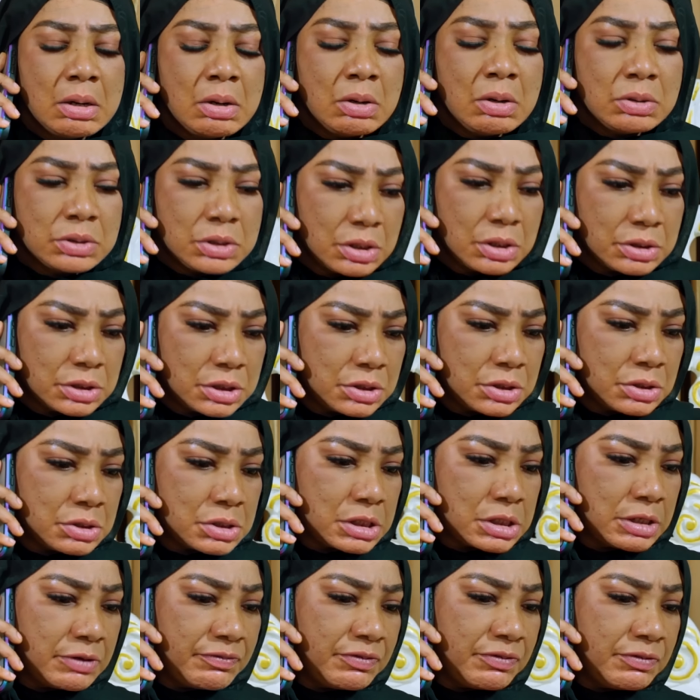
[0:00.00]
Hold on, did you
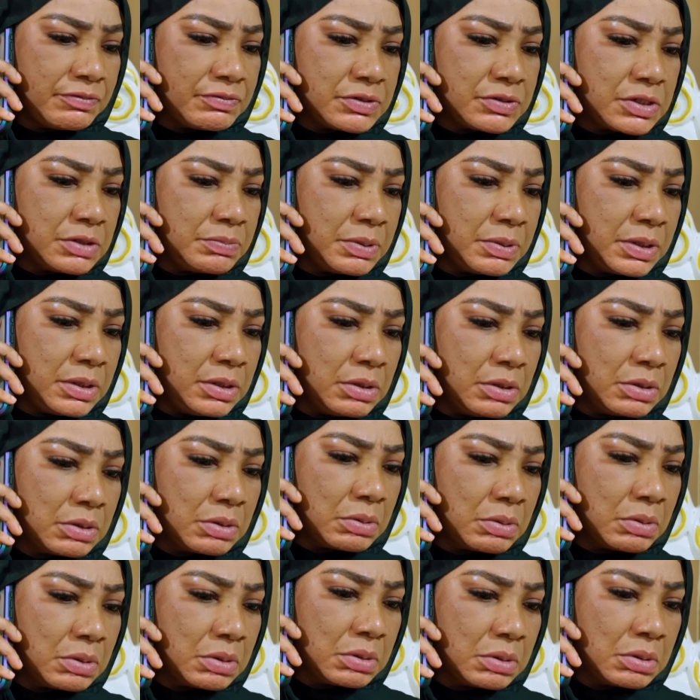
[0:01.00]
say 50 billion
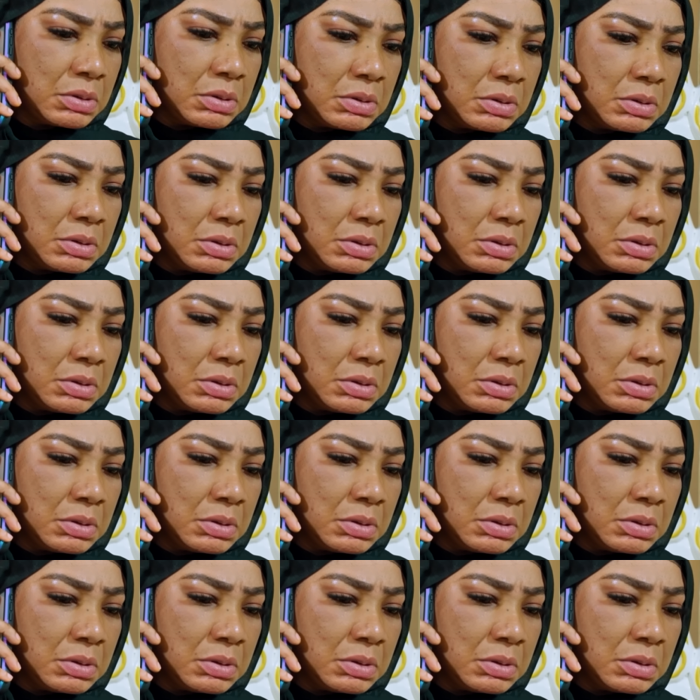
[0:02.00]
or?